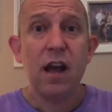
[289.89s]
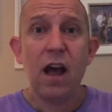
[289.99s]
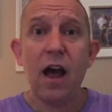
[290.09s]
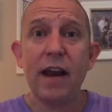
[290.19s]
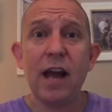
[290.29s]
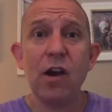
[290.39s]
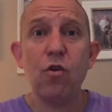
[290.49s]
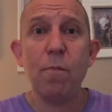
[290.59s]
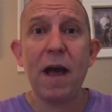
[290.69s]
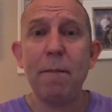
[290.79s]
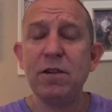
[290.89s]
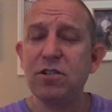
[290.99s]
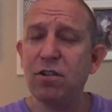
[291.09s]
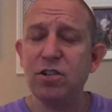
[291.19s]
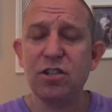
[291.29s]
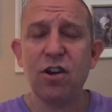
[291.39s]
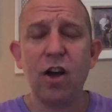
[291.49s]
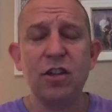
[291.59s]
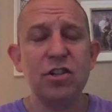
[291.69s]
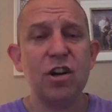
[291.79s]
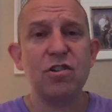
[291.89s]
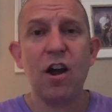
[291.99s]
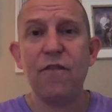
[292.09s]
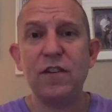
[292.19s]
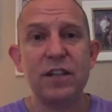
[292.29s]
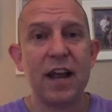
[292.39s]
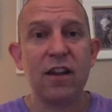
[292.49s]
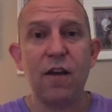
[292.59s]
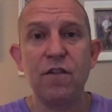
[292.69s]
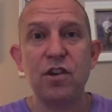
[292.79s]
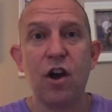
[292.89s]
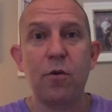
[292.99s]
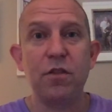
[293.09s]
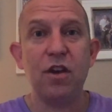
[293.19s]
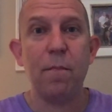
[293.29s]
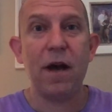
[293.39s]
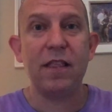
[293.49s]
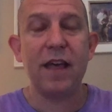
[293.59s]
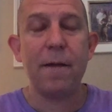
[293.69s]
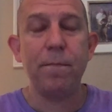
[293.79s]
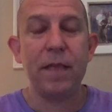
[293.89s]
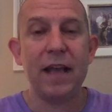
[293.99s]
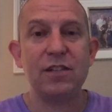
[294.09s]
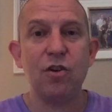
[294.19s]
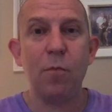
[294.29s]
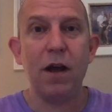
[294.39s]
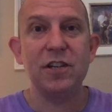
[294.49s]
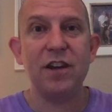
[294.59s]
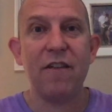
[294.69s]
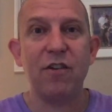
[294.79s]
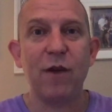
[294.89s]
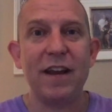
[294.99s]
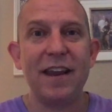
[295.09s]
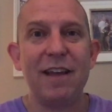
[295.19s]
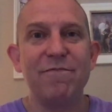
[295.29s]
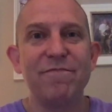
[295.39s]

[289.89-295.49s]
at Concord Baptist, or just call the church office, and I'd love to talk with you about that. Thanks so much. Have a great day.